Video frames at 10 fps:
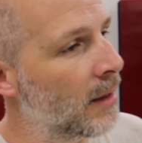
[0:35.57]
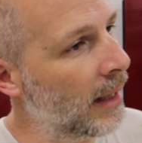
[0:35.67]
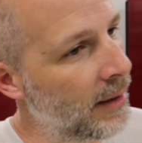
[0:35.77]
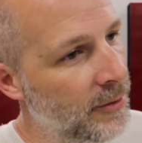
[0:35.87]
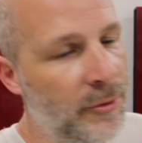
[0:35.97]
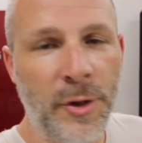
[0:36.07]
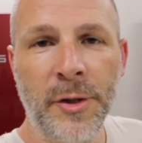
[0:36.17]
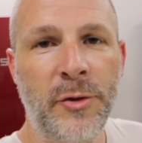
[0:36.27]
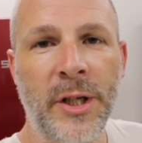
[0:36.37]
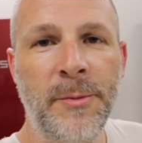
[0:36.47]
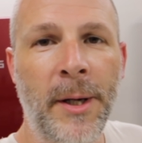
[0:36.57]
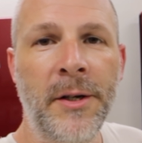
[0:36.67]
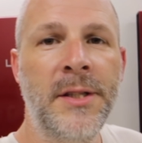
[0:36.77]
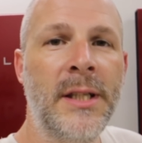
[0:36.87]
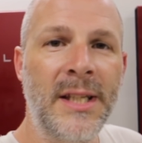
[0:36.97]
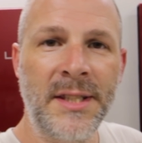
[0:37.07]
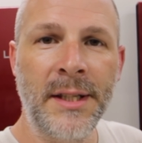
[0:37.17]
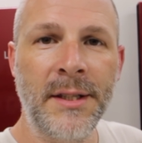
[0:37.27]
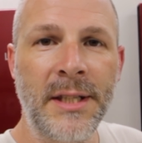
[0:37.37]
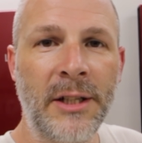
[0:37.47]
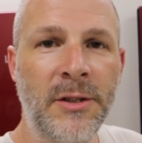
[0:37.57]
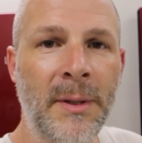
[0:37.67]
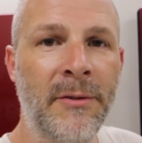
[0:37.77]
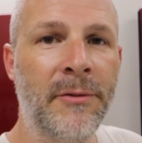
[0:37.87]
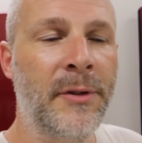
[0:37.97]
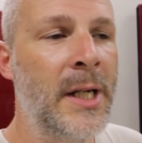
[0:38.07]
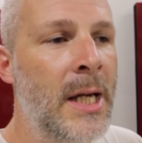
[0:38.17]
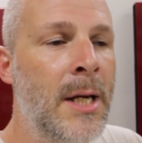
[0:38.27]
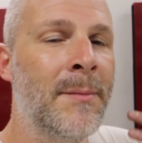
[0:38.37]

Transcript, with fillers: on full transparency, they sent this out to me for free,